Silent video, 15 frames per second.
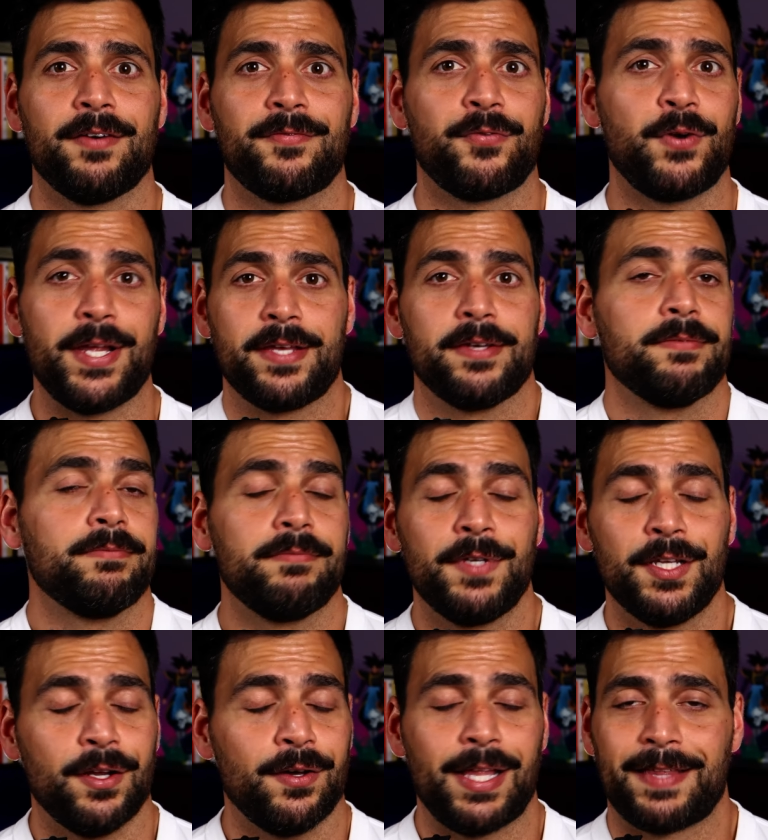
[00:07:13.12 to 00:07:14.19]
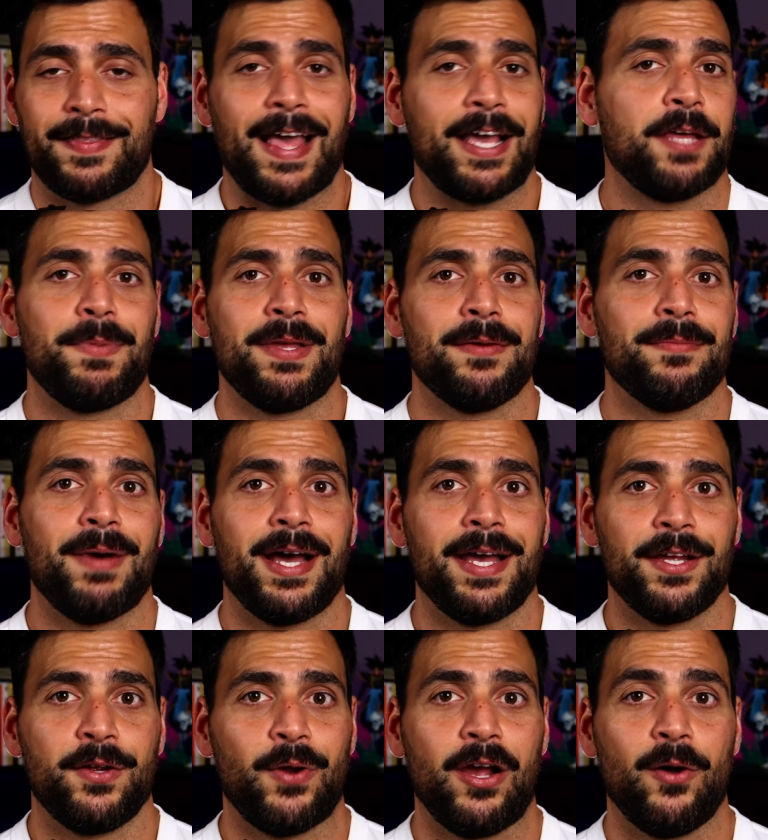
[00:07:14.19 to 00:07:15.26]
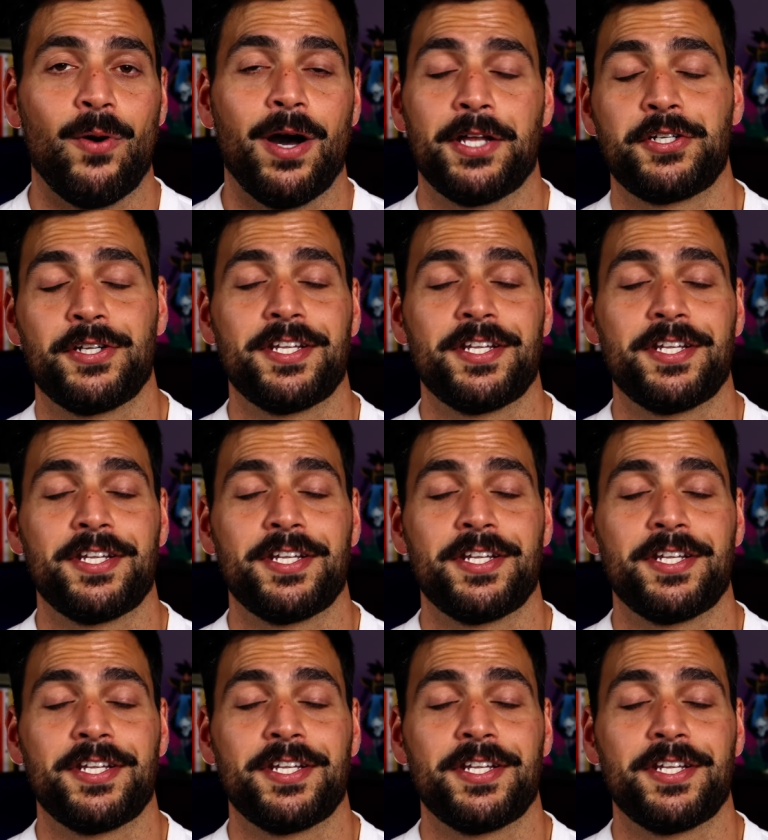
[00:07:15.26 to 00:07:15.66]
Freak, like that could be my Grail watch.